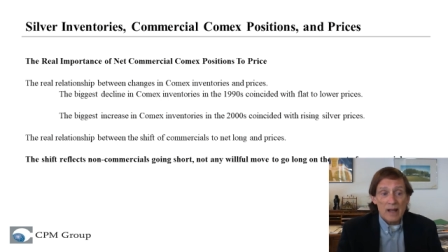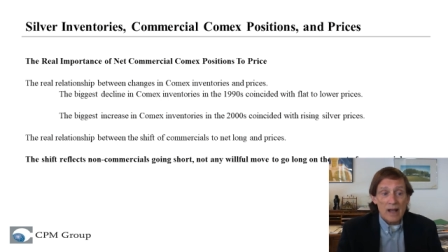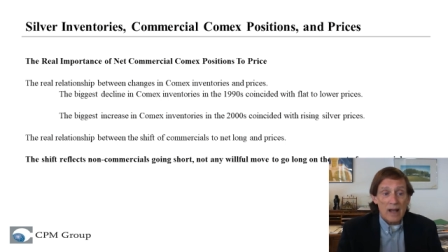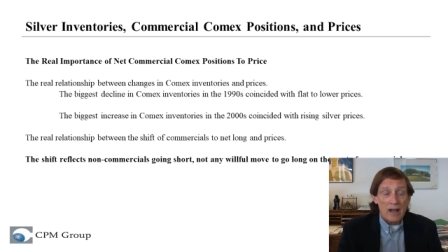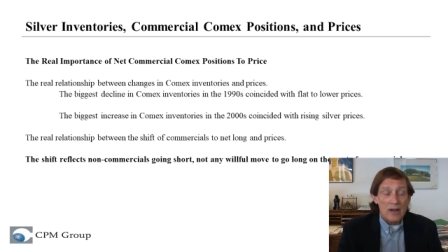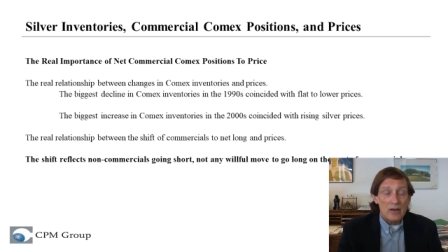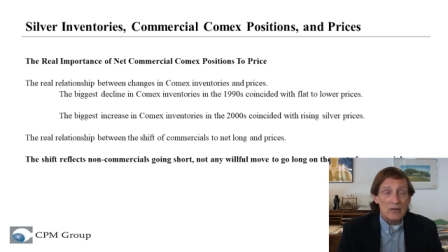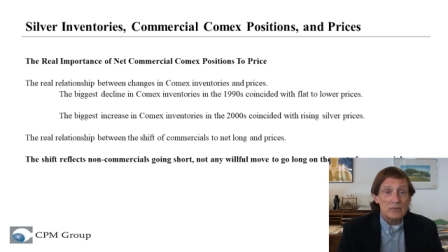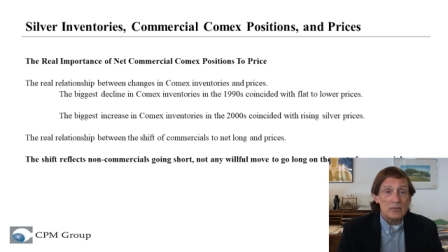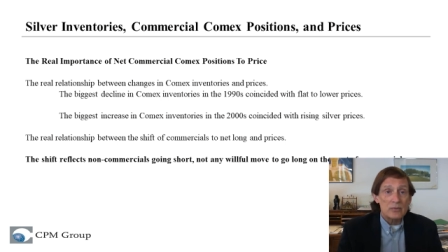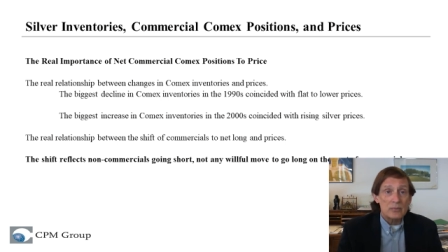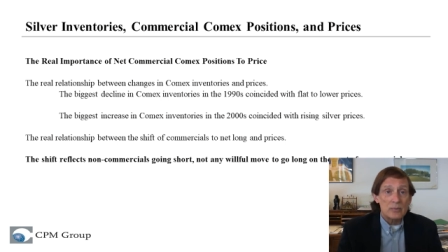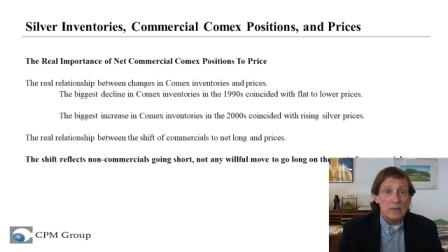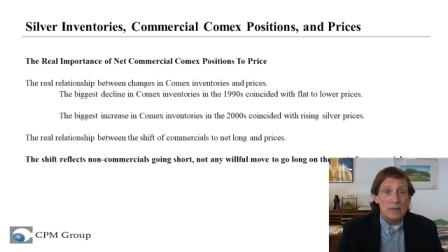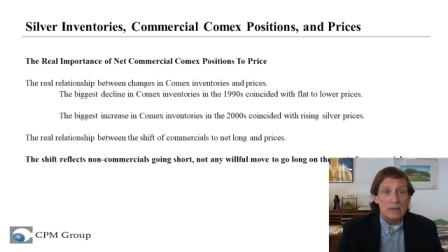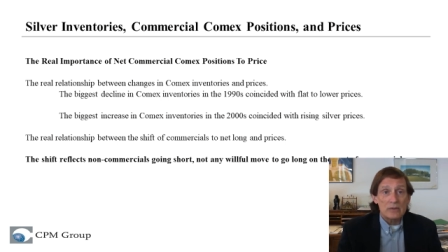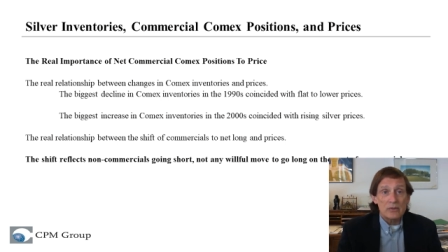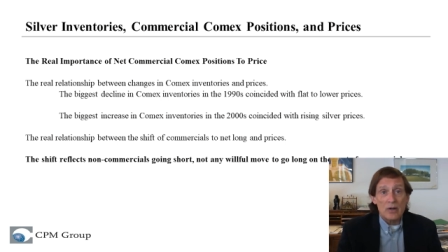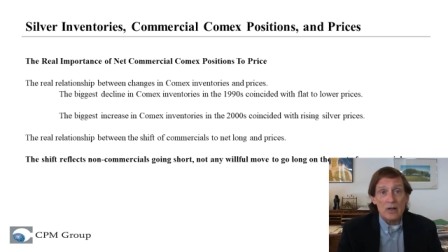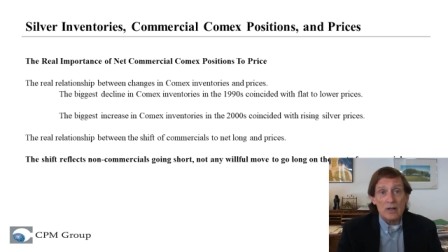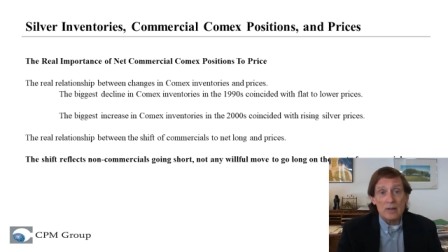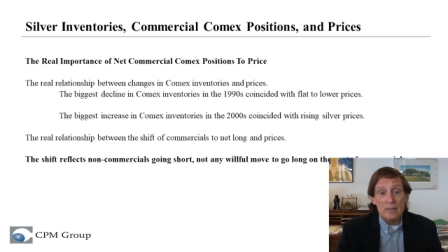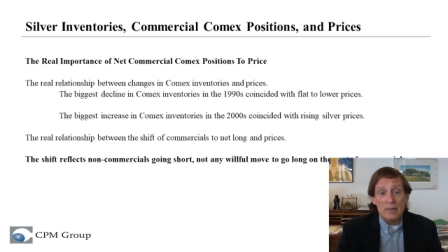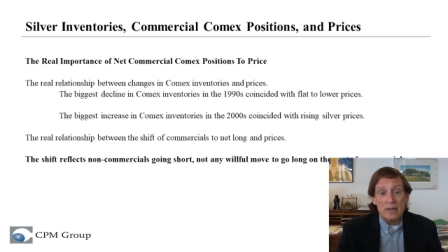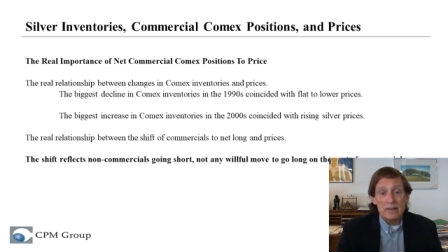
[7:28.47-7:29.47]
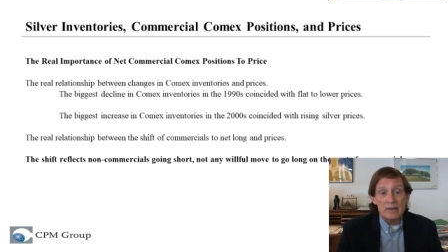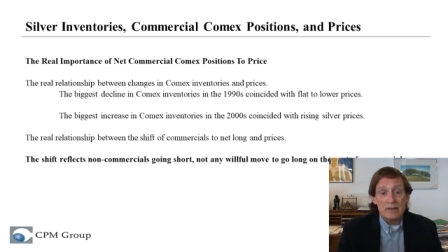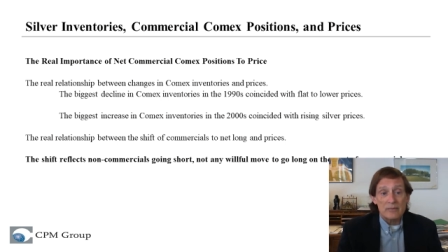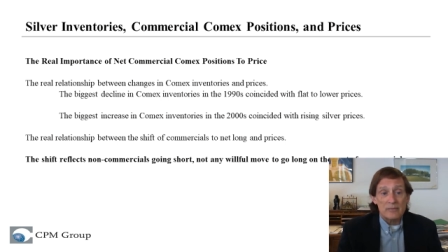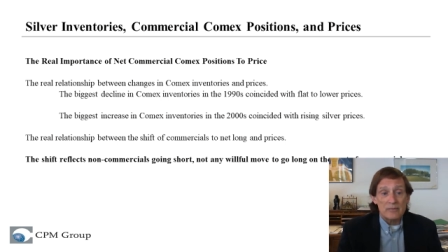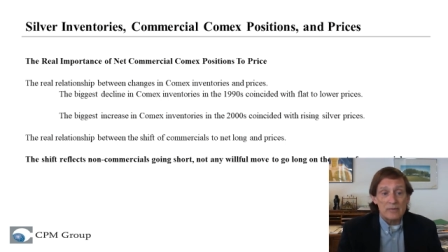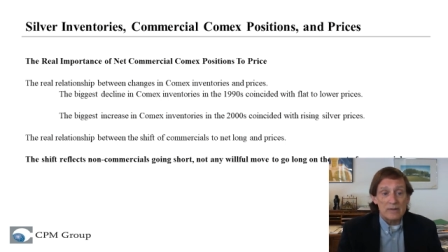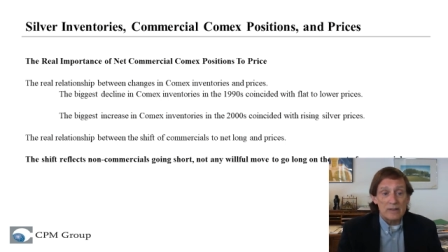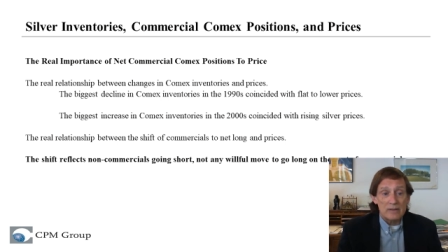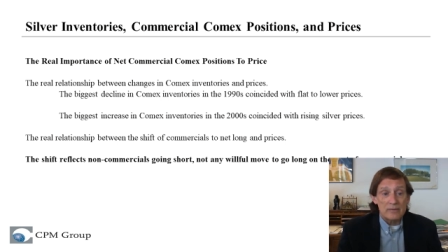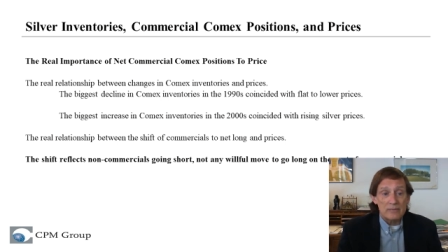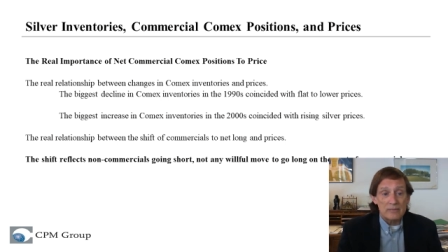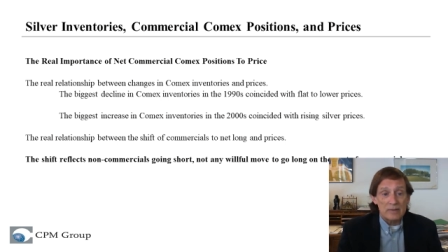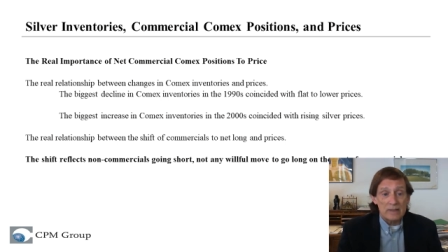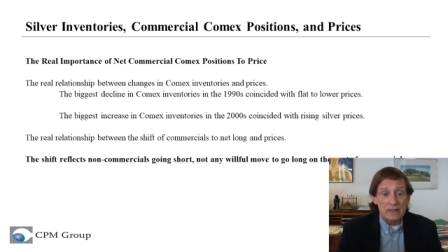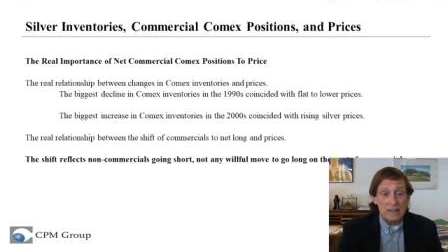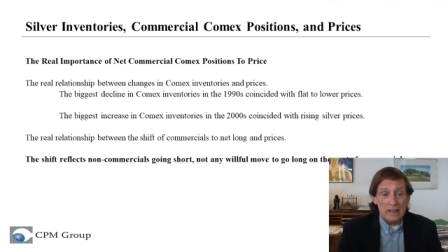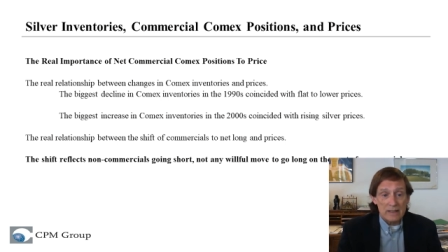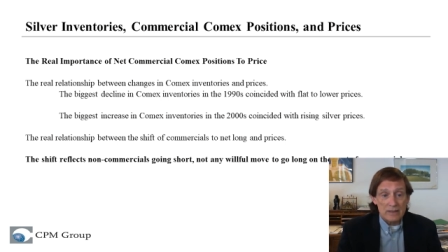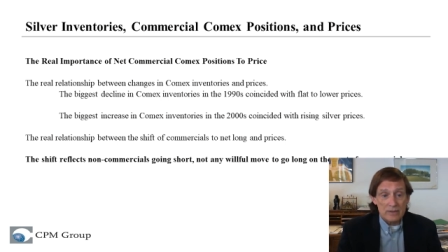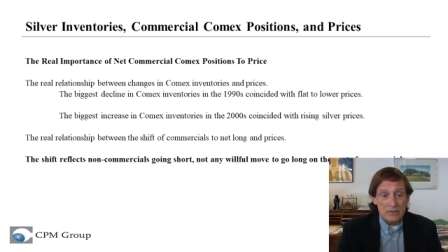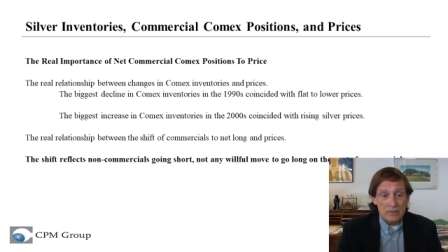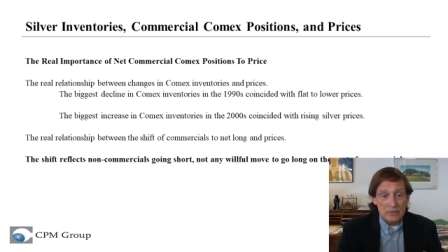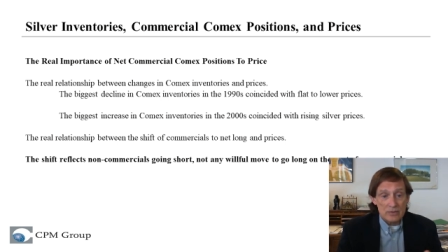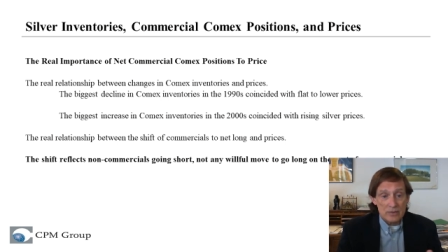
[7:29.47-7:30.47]
I also want to talk about the real
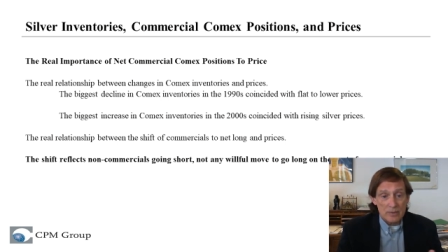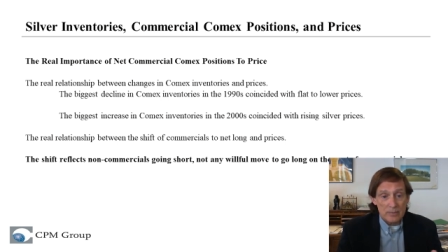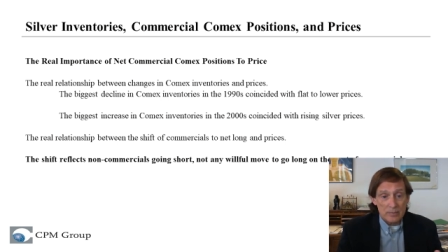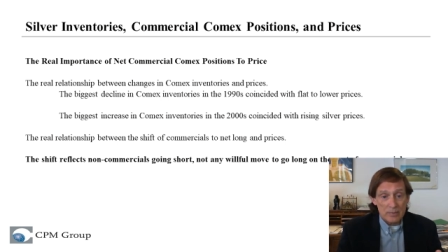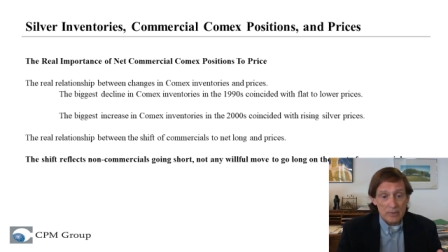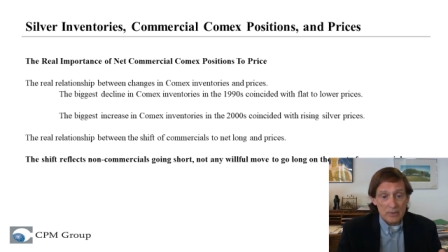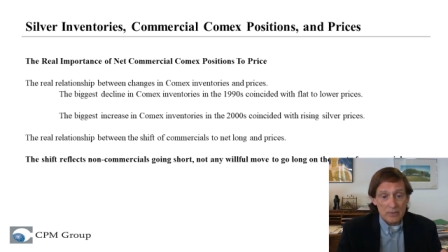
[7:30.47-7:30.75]
relationship